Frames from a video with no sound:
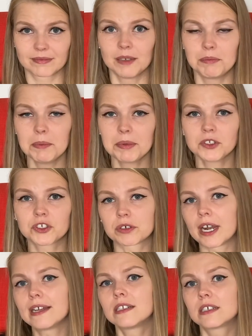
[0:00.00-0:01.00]
People
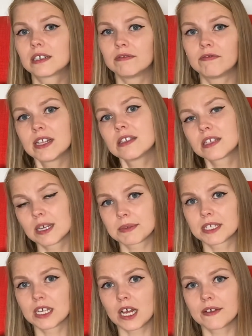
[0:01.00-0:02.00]
trying to convince
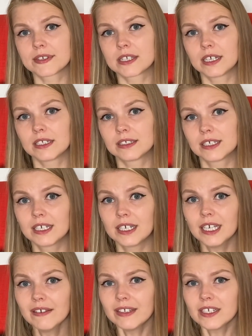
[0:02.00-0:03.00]
themselves that
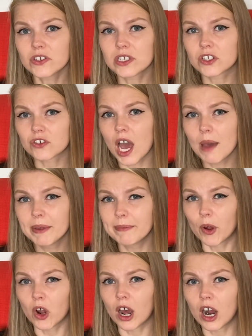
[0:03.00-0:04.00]
if they just try a bit
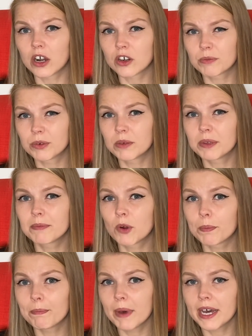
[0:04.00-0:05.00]
more harder, put a bit more
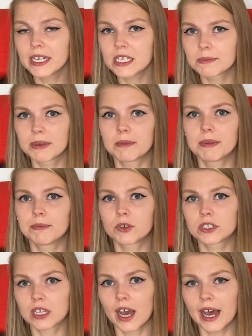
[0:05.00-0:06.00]
money, spend a bit more
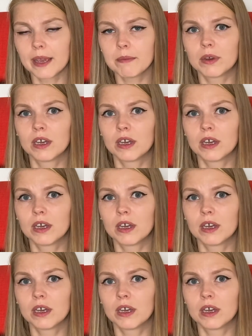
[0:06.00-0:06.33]
time,